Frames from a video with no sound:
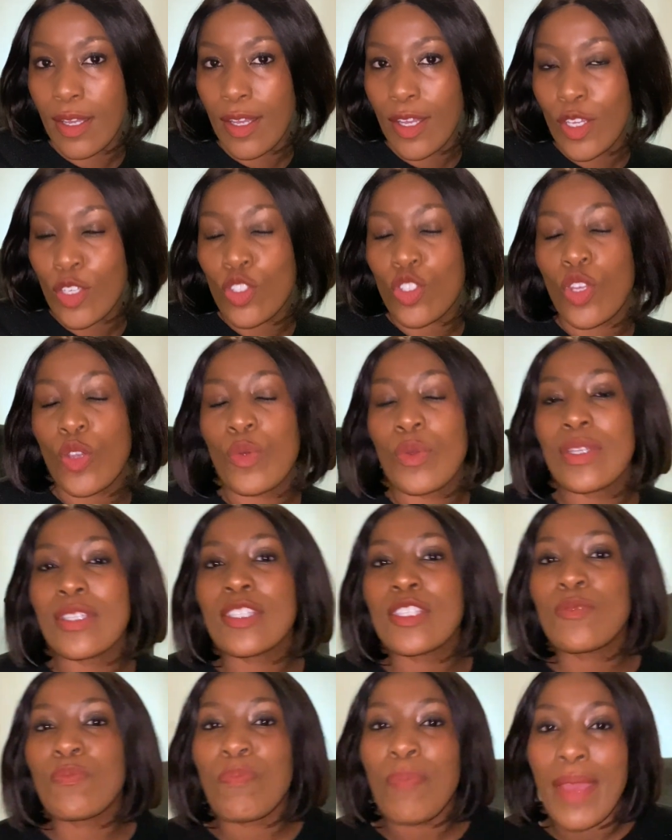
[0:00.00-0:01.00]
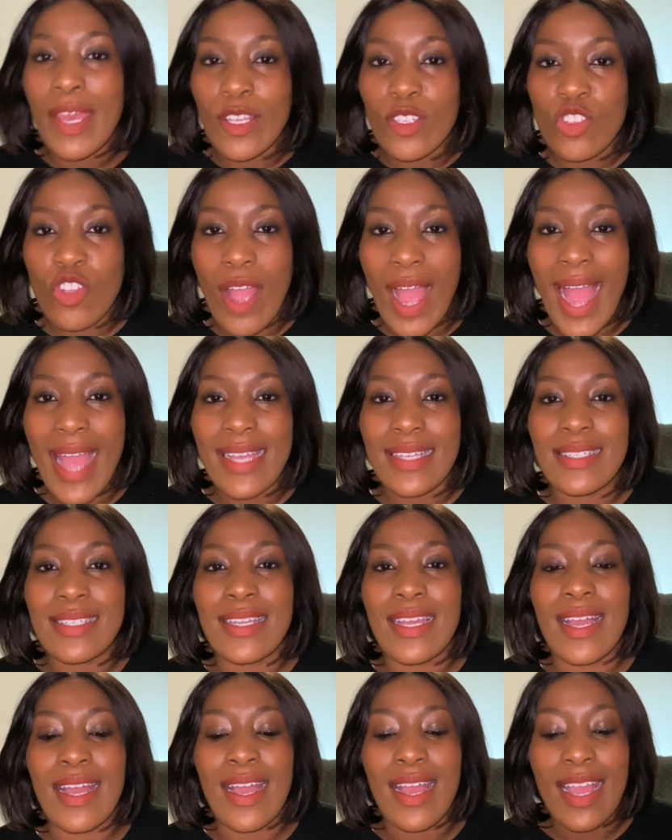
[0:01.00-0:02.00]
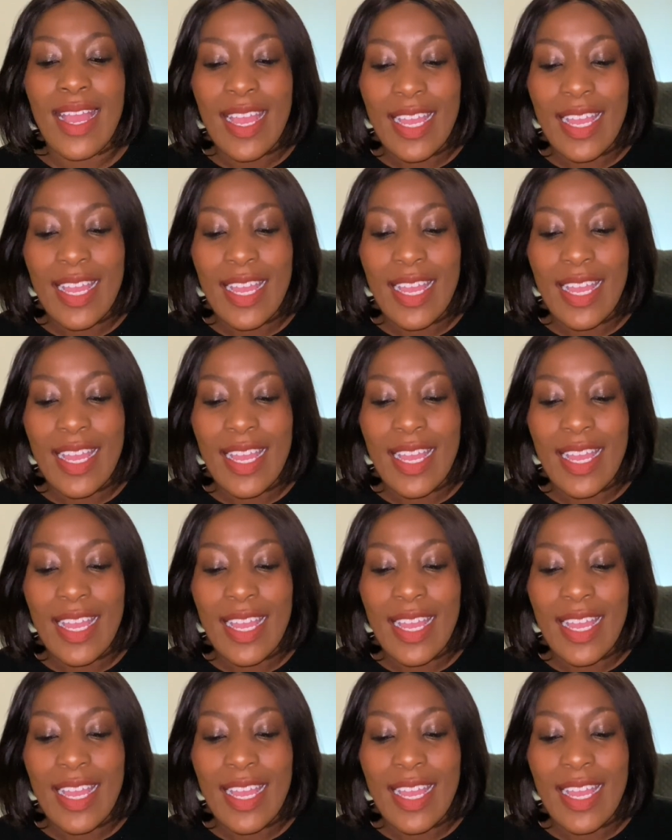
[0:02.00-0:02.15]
So respect your idea,